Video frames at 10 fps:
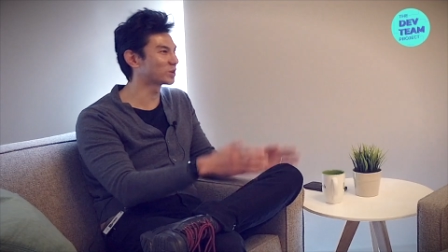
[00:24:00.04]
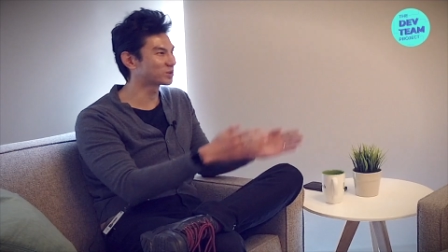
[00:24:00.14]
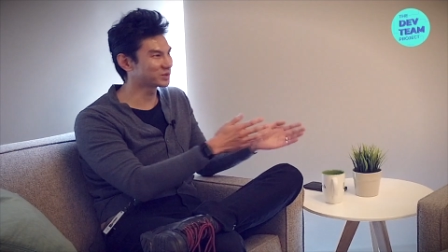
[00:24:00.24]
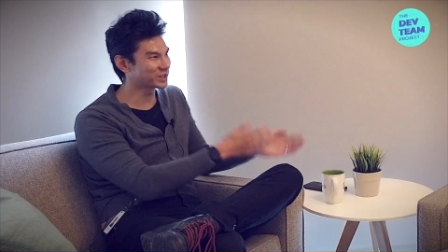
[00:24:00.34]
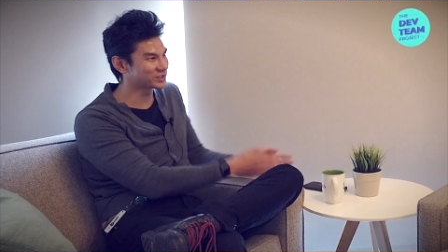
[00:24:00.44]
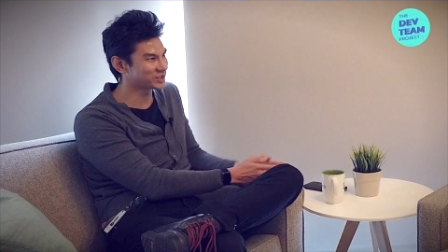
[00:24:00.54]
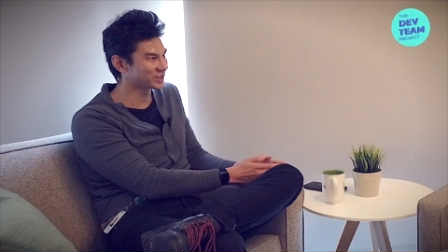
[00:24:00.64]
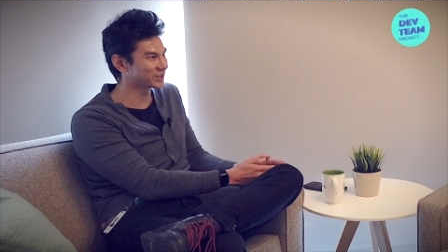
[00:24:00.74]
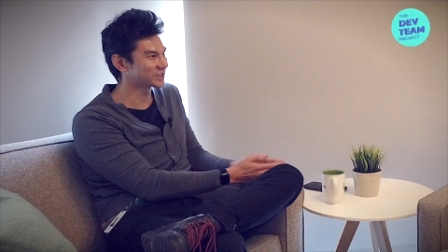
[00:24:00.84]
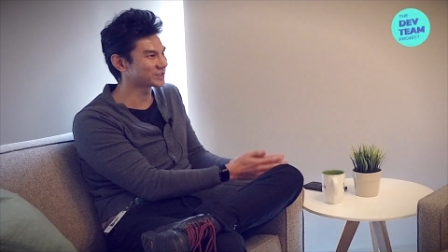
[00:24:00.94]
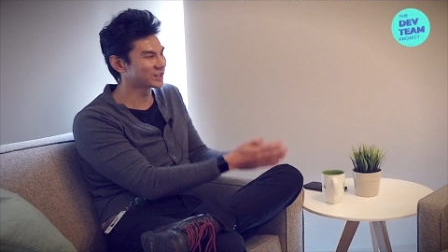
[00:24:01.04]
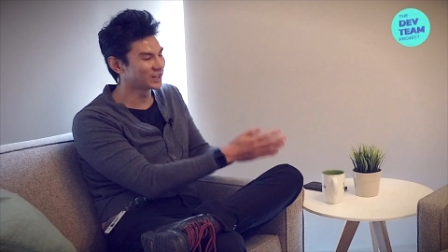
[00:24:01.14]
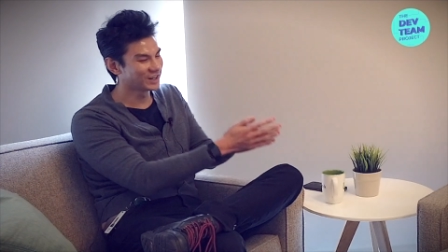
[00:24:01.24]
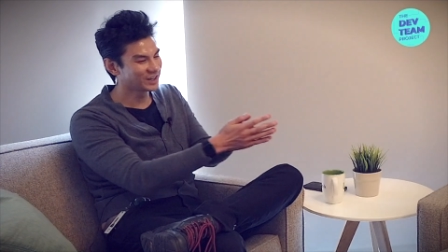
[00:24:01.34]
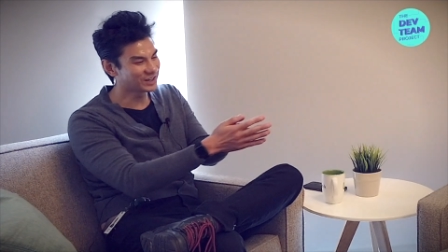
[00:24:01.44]
to work with engineers
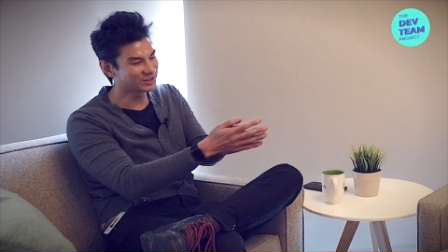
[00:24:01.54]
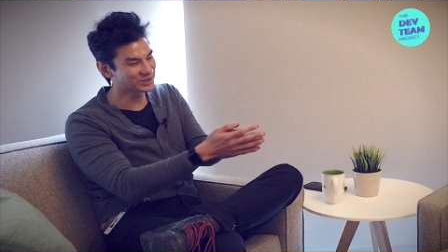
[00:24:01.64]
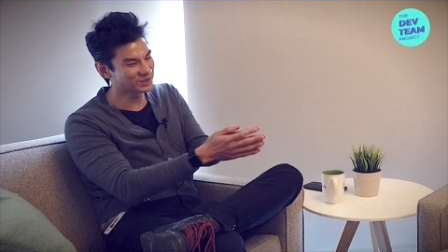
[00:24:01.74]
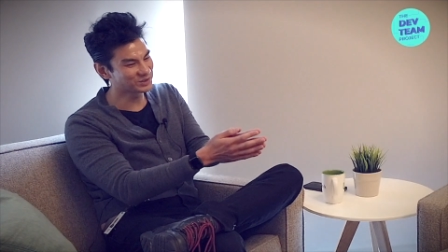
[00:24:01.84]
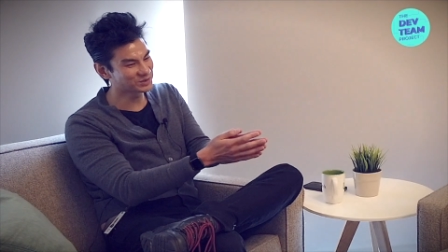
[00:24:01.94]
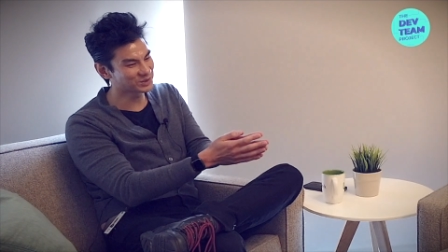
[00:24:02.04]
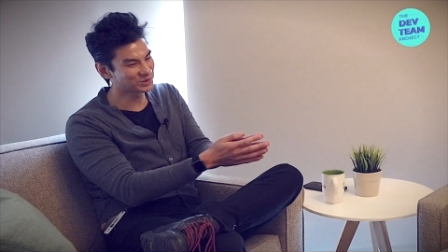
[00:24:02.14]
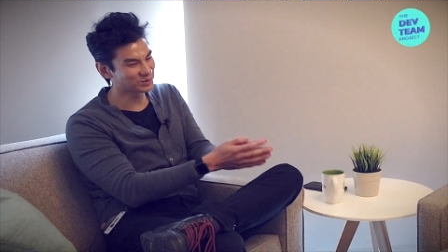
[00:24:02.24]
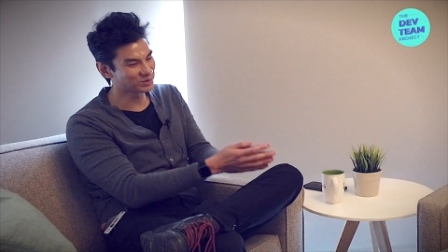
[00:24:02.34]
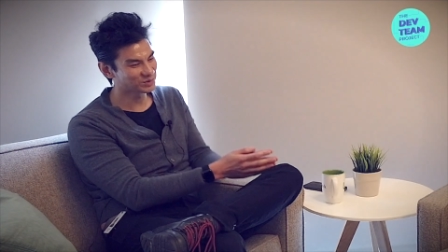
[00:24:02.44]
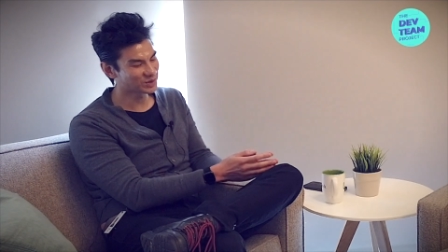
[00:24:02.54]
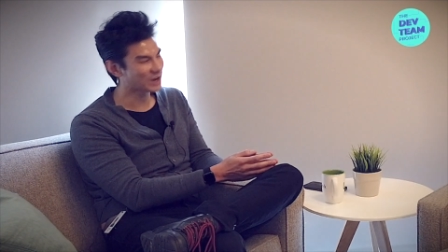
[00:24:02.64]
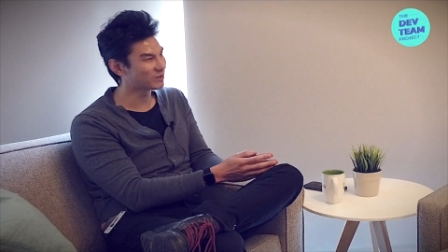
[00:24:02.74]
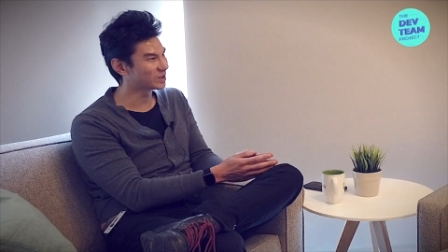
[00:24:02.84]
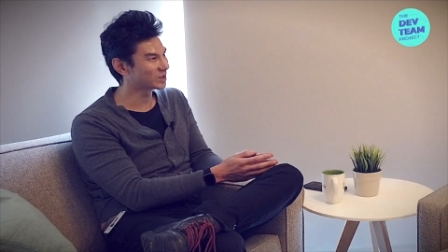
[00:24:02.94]
also to
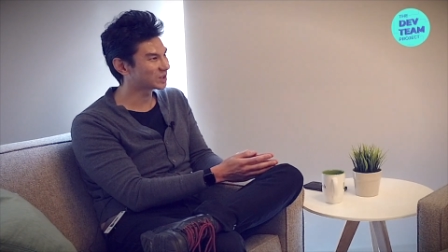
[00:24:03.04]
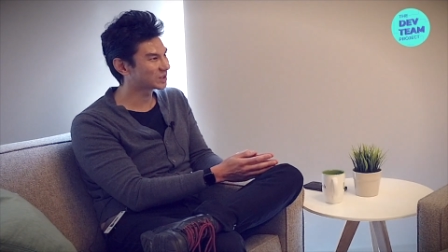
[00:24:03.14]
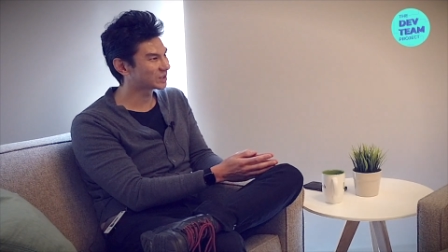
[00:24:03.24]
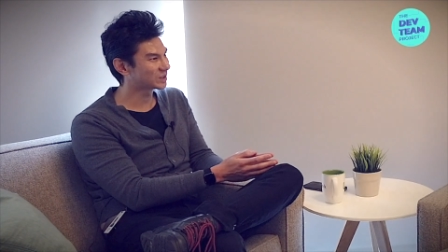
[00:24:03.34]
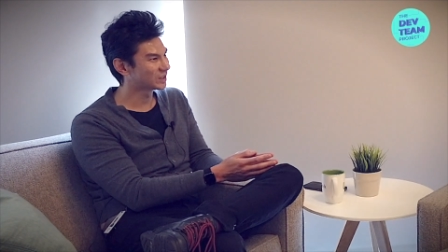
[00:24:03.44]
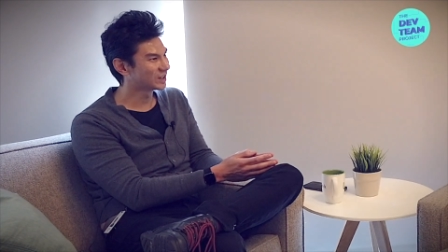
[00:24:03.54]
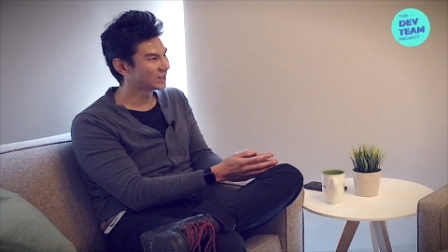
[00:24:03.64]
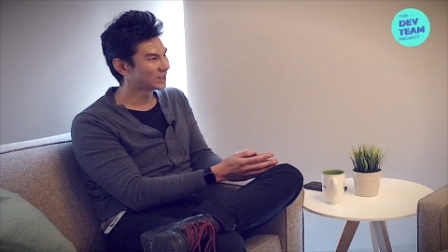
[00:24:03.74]
have a